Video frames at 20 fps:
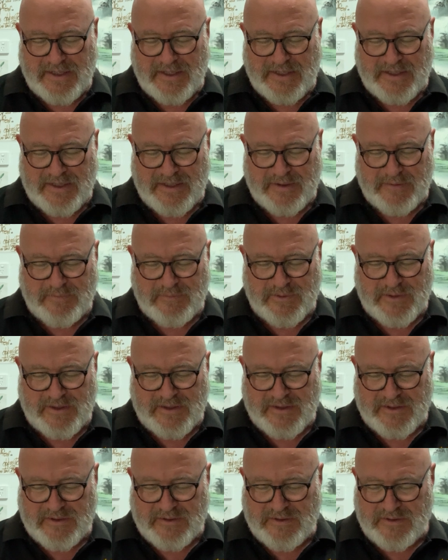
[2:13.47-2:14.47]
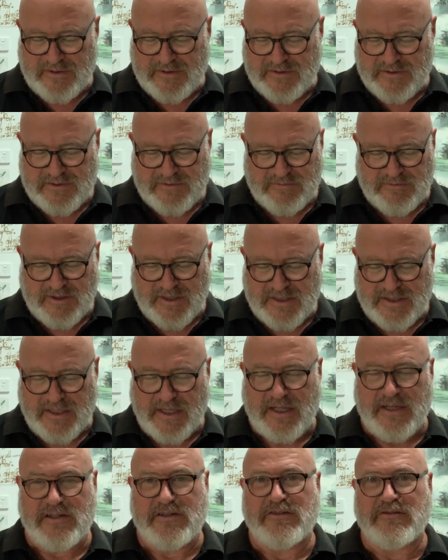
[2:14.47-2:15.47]
I used to read
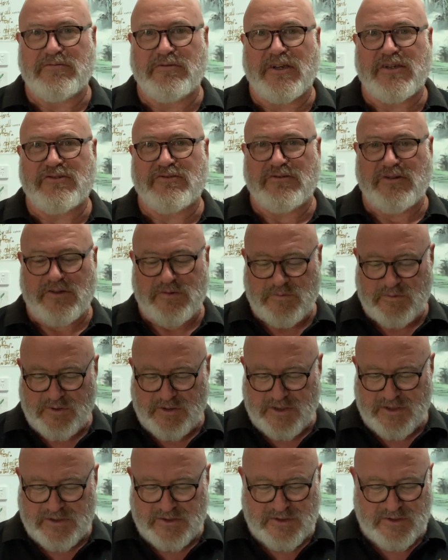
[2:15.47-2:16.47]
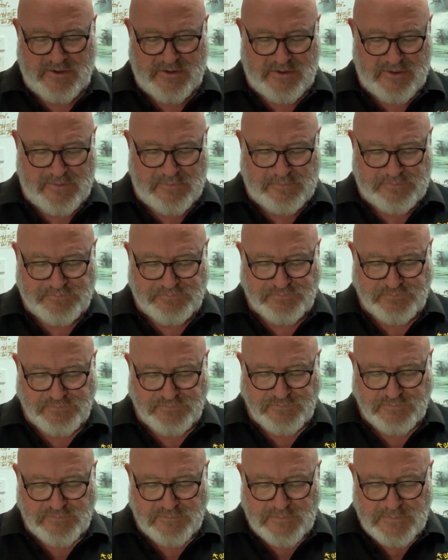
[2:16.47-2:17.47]
that as the Restaurant Workers Union,
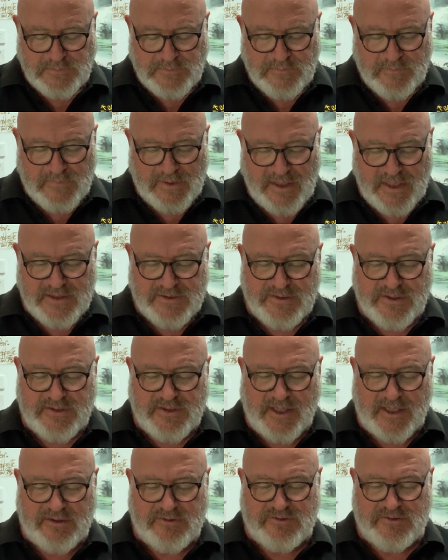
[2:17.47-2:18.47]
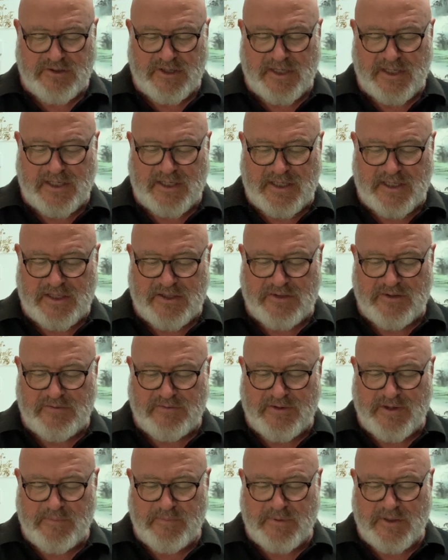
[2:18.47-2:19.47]
as the secretary in
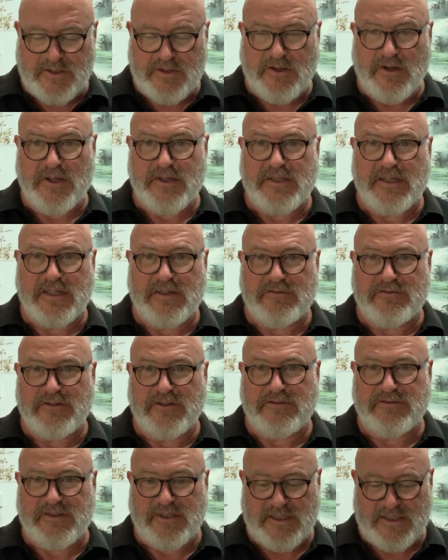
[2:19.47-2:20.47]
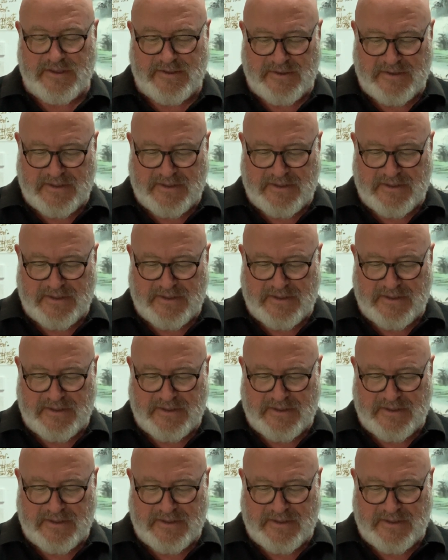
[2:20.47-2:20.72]
November 1950.